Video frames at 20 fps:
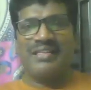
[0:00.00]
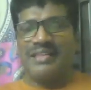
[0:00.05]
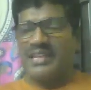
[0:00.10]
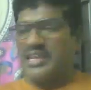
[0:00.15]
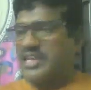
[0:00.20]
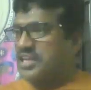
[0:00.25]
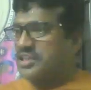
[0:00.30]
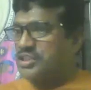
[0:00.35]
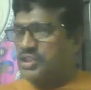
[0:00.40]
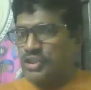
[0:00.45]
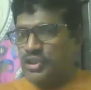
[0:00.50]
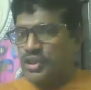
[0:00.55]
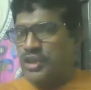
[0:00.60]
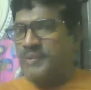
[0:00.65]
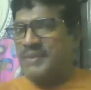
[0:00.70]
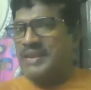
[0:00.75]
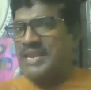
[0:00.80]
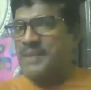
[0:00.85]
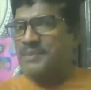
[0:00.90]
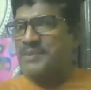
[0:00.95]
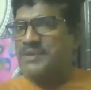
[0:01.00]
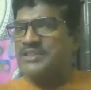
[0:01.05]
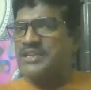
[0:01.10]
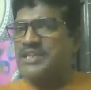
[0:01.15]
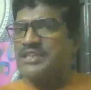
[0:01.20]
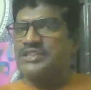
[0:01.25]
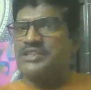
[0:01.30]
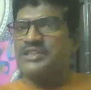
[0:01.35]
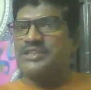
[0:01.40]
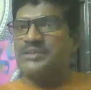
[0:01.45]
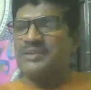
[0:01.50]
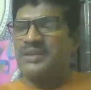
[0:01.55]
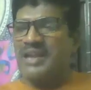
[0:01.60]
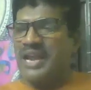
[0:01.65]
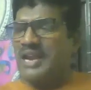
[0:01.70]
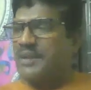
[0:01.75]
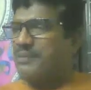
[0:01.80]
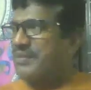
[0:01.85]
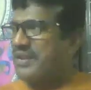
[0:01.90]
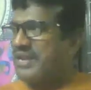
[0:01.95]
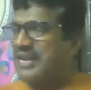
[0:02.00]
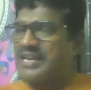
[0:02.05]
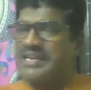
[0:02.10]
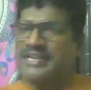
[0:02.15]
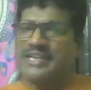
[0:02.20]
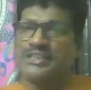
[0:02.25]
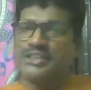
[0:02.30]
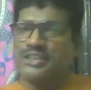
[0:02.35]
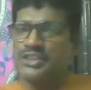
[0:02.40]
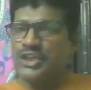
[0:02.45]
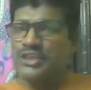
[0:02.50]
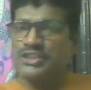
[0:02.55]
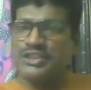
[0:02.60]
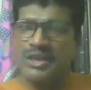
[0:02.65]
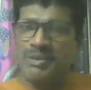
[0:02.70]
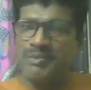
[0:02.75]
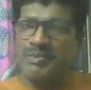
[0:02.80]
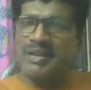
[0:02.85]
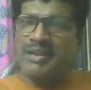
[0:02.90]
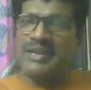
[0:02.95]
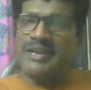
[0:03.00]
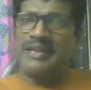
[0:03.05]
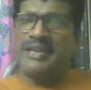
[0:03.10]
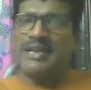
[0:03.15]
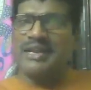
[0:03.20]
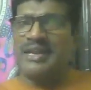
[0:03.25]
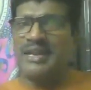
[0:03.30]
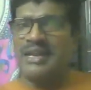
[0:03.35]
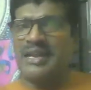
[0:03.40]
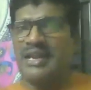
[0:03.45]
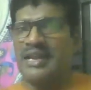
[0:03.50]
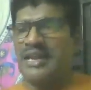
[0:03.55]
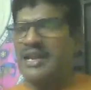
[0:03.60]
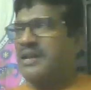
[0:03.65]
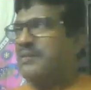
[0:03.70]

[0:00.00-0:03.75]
There are so many business and media, social media,